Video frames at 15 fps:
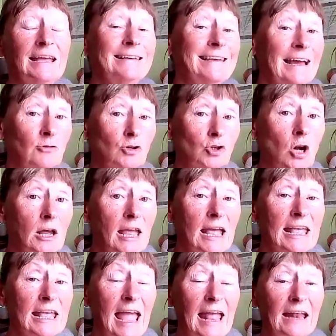Now try it
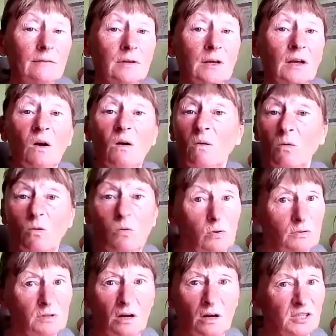again. Oh,
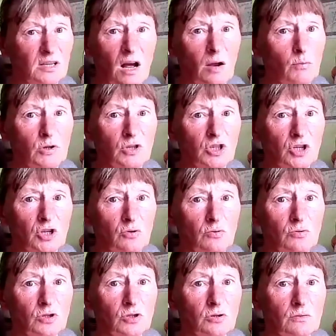not as I would
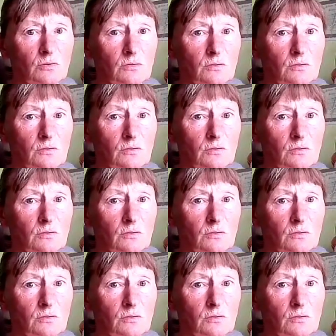choose,